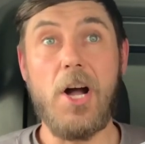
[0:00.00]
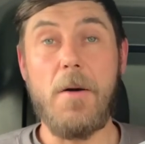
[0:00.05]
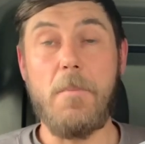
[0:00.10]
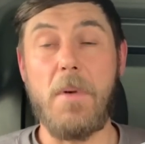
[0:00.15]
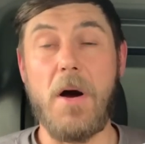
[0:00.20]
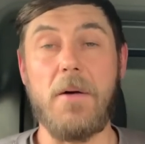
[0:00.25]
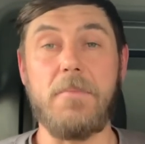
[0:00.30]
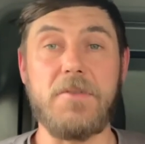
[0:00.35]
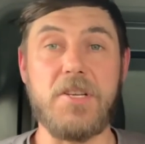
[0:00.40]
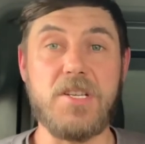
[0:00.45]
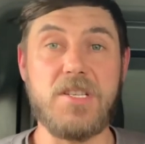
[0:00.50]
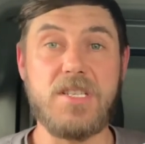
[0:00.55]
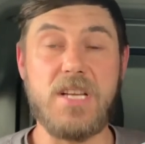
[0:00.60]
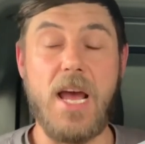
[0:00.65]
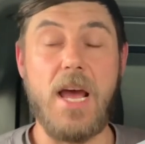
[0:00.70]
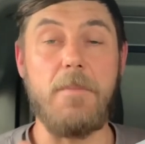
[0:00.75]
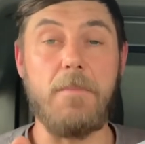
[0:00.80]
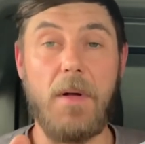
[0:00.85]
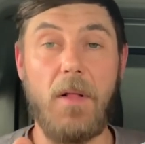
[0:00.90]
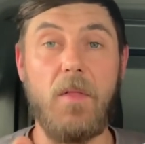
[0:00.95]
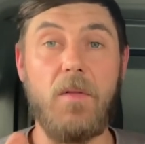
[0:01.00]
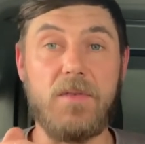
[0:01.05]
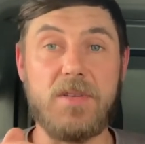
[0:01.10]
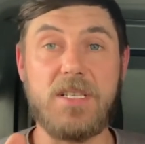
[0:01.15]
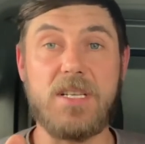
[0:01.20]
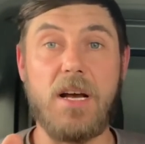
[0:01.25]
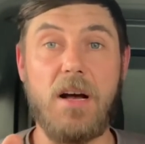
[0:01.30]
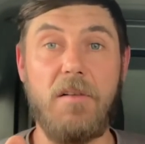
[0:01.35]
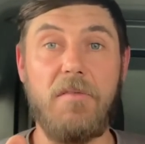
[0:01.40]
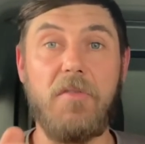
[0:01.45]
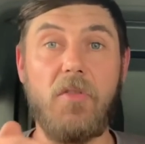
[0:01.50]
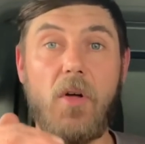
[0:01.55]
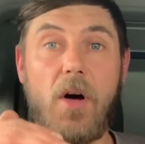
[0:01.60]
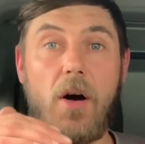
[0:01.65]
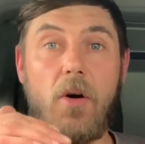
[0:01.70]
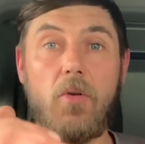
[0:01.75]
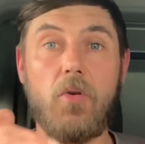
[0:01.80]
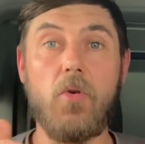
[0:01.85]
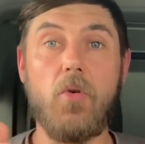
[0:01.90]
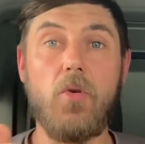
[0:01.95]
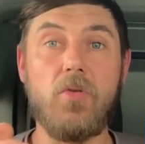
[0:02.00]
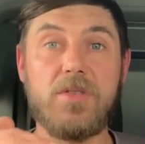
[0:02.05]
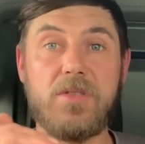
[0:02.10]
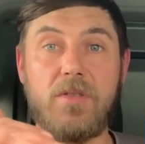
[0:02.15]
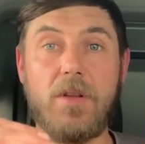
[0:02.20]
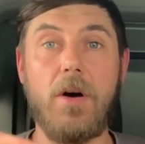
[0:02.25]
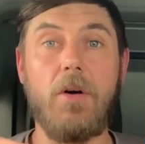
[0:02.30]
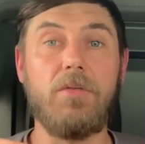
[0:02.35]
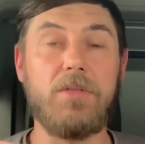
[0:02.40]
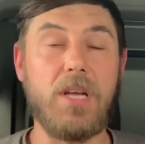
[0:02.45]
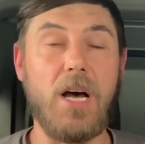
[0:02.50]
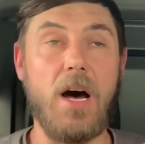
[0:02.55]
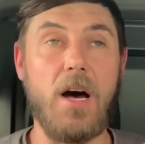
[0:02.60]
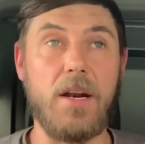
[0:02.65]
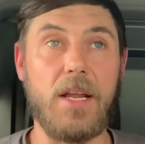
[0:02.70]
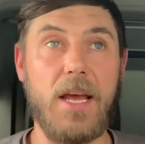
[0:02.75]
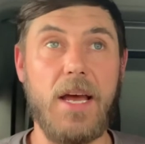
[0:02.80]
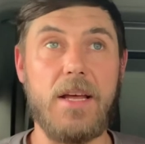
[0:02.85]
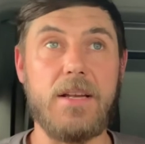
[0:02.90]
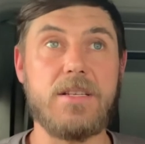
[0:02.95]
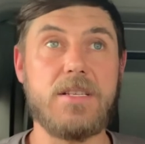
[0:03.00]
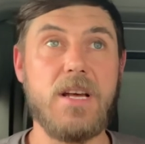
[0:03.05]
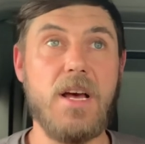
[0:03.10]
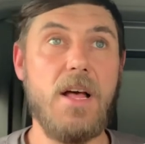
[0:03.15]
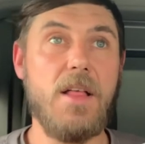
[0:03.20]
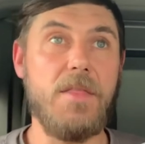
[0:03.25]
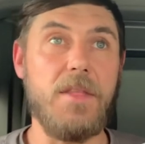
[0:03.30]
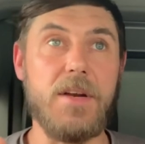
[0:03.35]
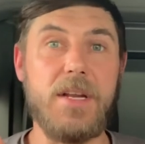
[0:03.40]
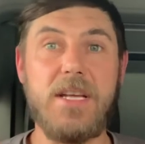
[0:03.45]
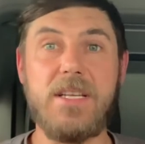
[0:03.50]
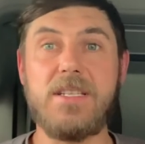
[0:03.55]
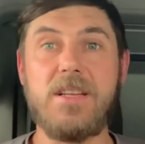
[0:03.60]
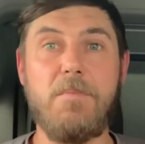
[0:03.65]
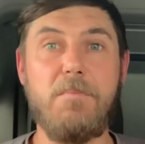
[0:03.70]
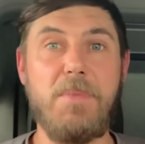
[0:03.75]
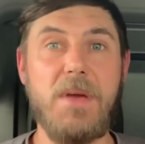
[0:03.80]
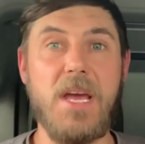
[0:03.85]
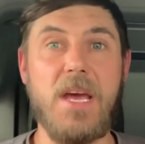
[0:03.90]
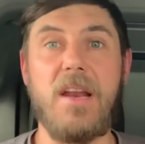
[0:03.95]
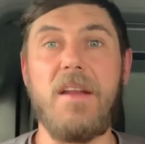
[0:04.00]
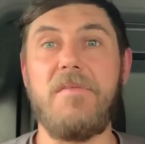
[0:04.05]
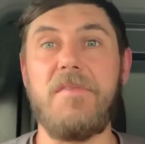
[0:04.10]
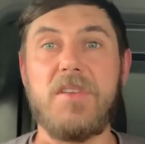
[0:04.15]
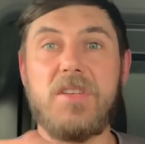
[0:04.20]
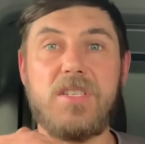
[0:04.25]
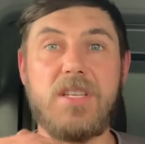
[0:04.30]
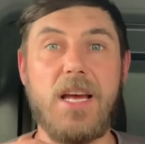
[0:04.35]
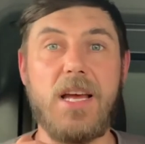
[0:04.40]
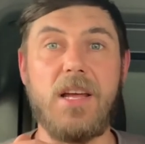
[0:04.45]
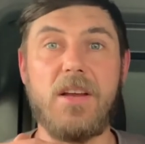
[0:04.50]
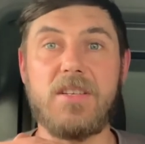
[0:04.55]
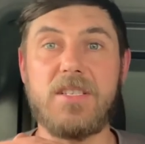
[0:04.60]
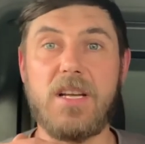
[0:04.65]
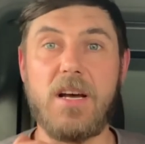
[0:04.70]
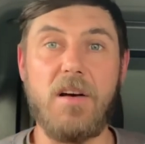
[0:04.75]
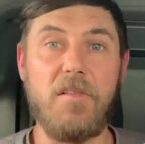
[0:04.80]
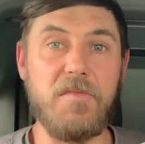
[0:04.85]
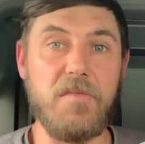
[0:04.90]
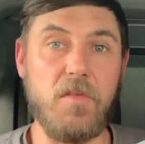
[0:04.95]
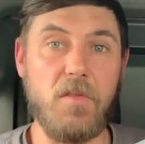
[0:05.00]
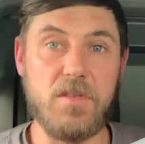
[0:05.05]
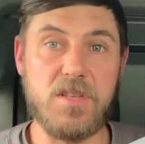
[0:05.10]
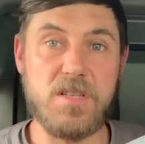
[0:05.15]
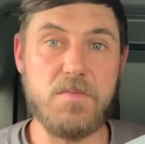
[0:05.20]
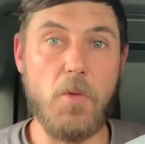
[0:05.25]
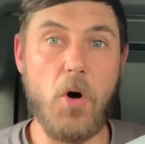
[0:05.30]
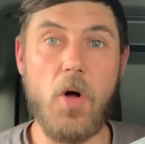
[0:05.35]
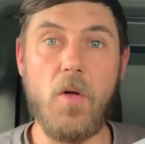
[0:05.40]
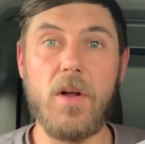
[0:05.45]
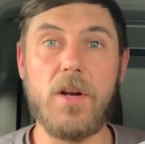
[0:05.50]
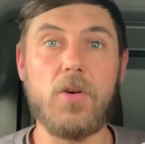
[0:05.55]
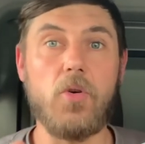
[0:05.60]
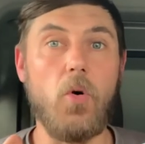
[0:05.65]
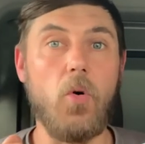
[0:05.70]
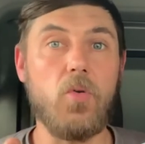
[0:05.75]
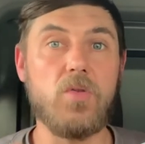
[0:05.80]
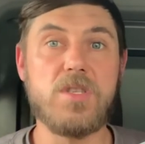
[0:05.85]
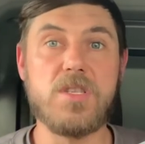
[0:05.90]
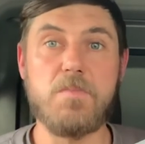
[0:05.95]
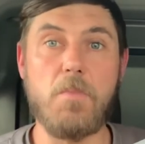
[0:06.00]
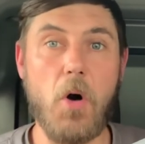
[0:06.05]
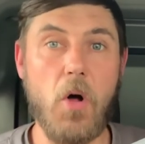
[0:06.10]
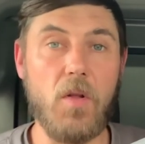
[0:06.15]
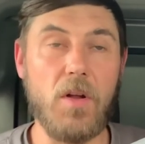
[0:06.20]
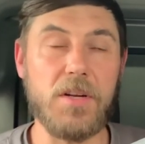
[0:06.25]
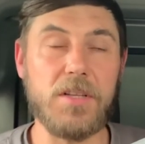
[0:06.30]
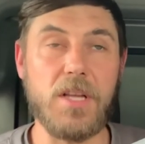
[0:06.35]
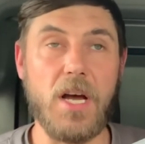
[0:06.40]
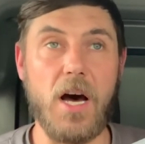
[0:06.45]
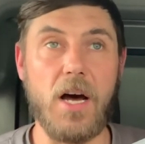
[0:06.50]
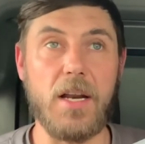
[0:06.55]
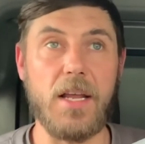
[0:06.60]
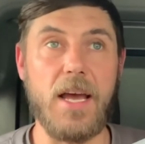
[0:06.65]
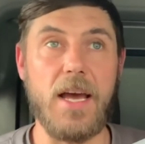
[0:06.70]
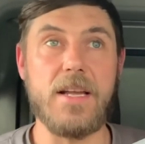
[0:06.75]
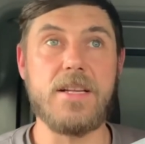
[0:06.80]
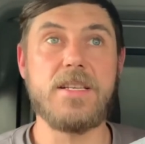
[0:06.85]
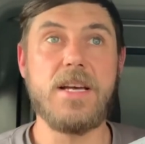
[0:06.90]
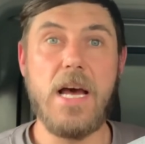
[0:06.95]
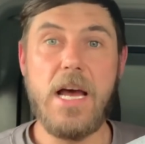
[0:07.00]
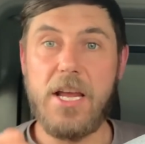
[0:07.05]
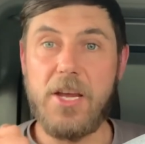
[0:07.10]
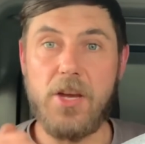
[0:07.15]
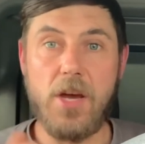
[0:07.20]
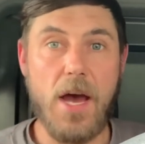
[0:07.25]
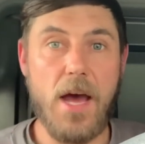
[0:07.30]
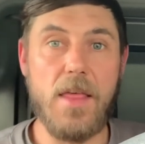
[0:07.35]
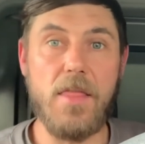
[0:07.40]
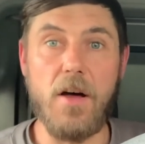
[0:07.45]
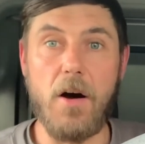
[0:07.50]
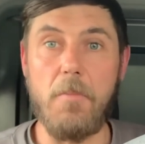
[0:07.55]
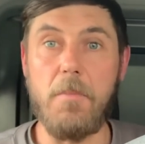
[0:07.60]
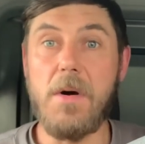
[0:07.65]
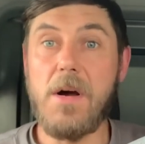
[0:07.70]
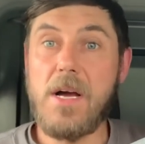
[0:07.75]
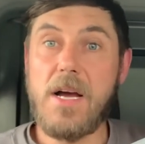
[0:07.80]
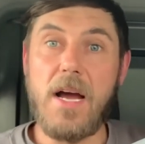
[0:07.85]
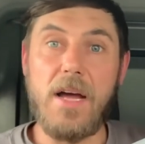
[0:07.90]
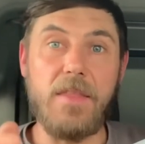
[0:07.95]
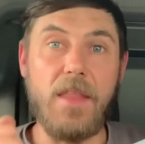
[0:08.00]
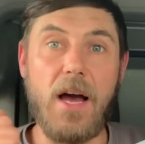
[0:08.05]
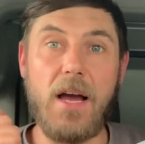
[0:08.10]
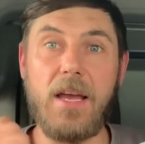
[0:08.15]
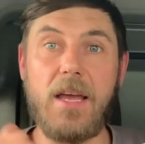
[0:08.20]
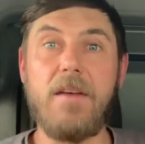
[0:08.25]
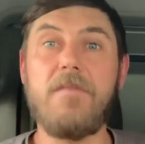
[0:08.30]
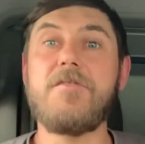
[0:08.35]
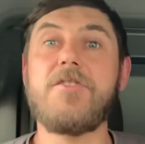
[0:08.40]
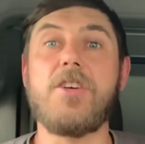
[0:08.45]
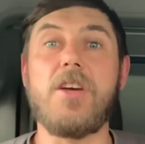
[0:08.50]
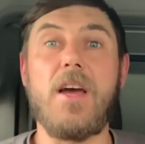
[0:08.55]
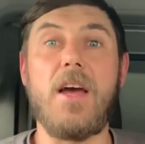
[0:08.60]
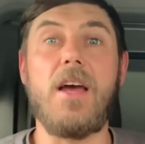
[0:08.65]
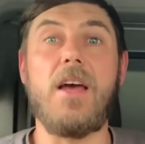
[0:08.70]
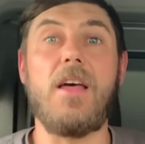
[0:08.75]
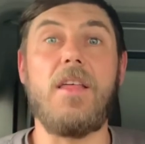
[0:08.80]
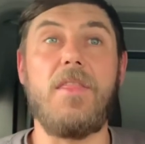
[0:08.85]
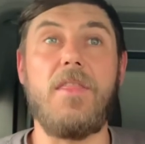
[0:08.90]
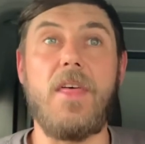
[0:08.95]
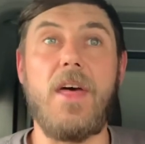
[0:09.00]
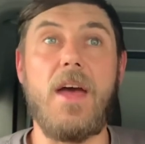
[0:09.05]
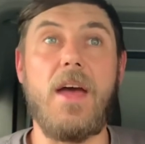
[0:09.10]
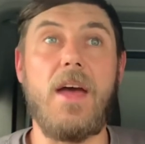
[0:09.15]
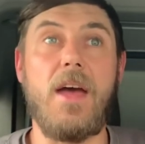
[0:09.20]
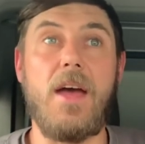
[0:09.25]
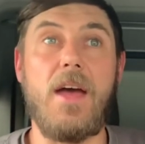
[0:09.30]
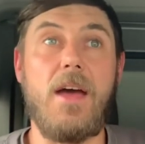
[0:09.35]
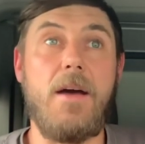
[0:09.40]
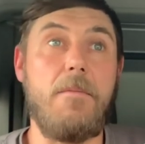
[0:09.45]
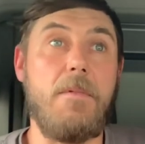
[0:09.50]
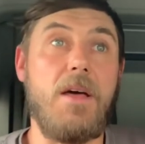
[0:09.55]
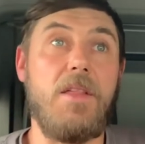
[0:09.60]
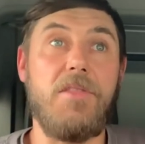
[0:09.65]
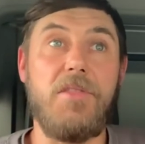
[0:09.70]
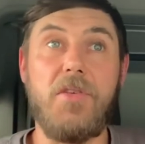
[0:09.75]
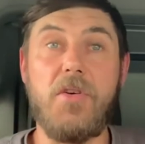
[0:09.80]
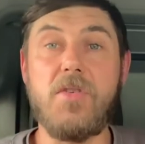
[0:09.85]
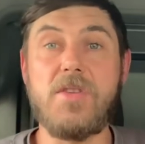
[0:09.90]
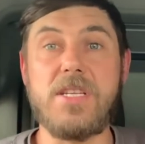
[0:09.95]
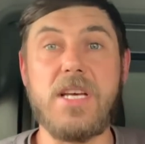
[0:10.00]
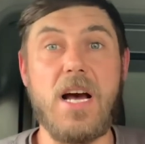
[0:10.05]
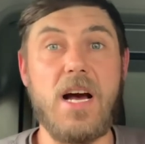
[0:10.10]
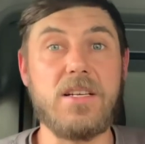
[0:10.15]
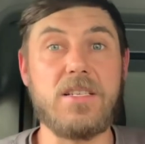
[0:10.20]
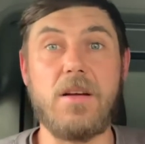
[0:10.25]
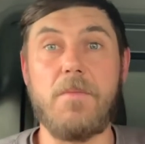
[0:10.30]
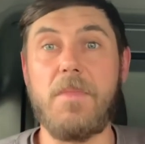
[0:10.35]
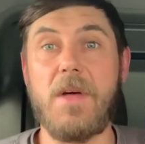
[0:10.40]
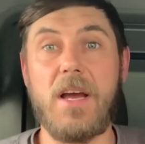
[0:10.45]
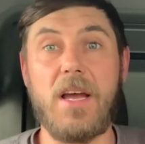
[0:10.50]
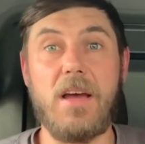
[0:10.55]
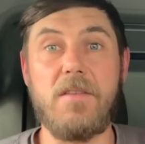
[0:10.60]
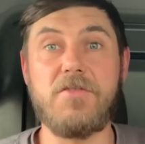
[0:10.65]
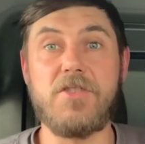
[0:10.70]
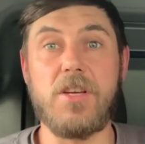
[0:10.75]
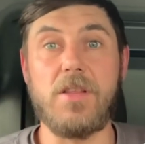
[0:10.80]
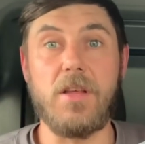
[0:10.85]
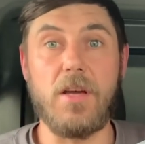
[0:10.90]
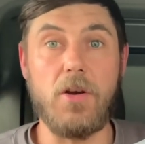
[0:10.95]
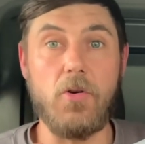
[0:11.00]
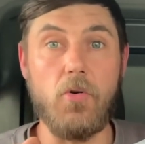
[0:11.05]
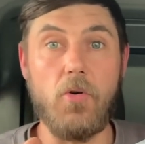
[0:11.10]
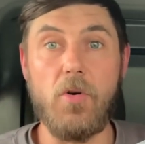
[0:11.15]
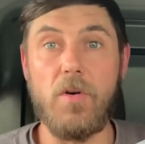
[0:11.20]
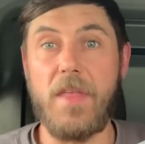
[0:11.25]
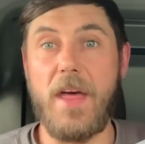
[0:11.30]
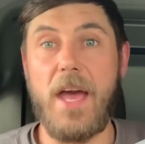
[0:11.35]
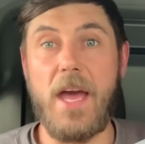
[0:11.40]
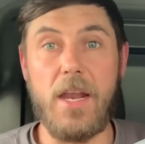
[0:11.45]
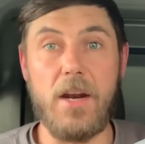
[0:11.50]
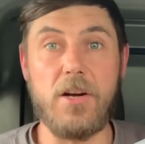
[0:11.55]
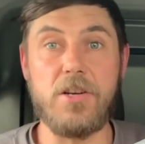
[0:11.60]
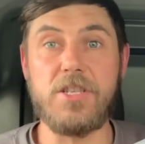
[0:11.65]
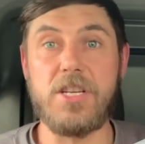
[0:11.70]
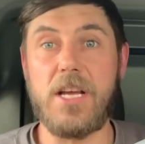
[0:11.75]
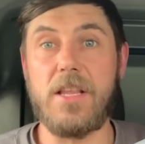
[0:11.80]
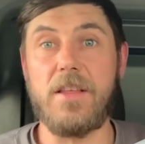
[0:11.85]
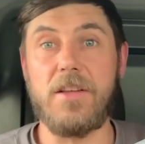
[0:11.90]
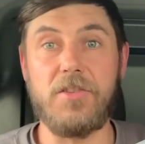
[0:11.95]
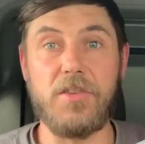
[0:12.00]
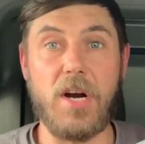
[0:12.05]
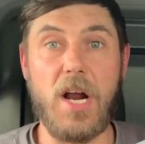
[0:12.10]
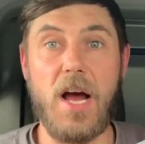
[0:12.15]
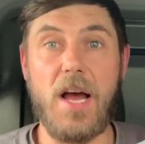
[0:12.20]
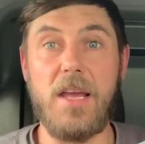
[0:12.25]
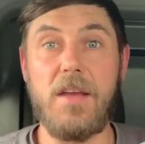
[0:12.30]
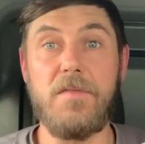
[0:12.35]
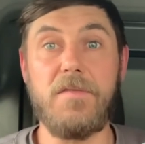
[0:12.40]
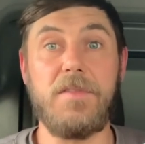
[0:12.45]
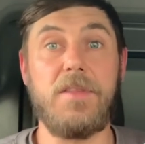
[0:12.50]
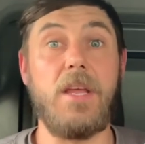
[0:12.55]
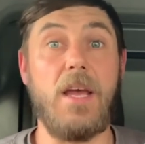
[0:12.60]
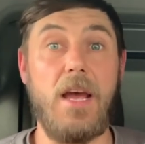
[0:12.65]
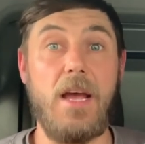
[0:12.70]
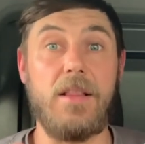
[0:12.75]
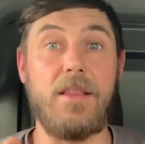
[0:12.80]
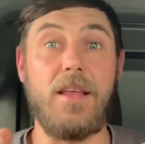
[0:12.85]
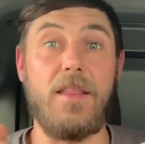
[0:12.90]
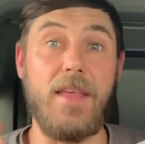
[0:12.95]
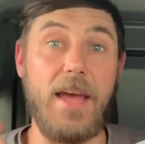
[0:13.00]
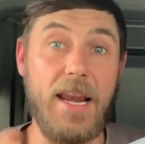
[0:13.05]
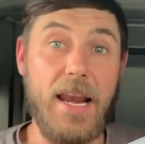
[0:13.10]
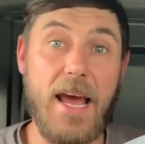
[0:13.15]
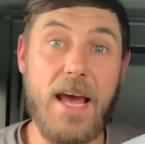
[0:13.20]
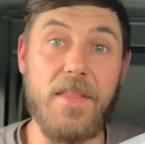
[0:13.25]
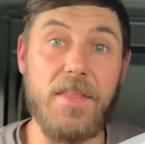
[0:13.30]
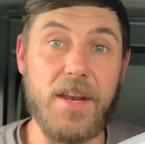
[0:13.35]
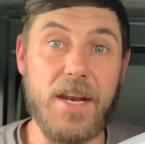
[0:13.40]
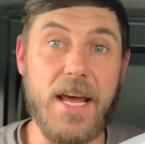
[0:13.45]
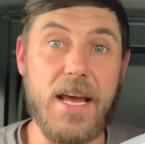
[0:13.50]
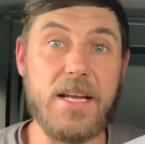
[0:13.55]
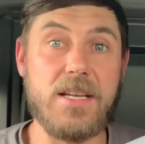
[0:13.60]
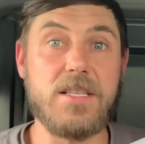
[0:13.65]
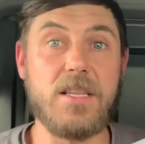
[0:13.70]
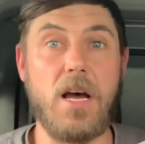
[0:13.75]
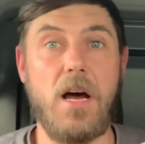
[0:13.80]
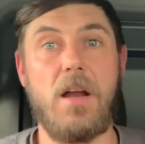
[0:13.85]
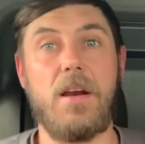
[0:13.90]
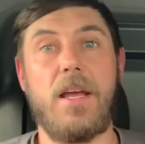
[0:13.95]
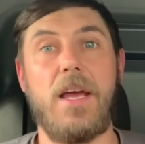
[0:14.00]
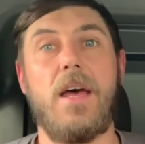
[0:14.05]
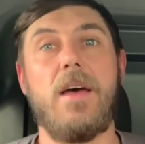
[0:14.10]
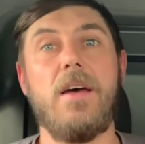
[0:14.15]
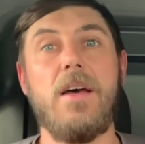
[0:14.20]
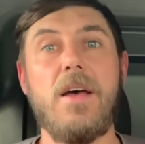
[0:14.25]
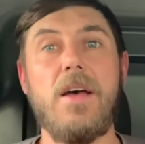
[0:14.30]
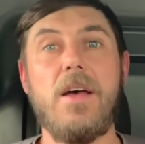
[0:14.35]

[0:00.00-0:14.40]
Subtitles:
But I'm just setting myself little goals, little targets. The reason being, if you set yourself smaller goals, smaller targets, you hit them, and that gives you the enthusiasm, that gives you the go, the energy, the drive to then hit the next target.